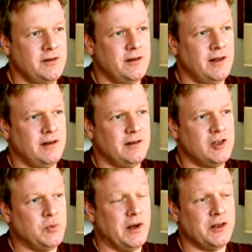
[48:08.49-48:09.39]

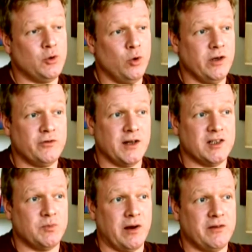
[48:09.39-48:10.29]
despite the talk of
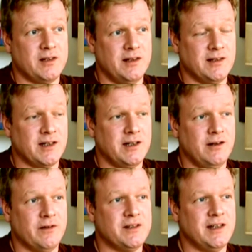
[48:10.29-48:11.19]
transparency, there's actually a
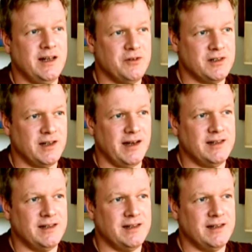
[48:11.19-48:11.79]
lot of secrecy.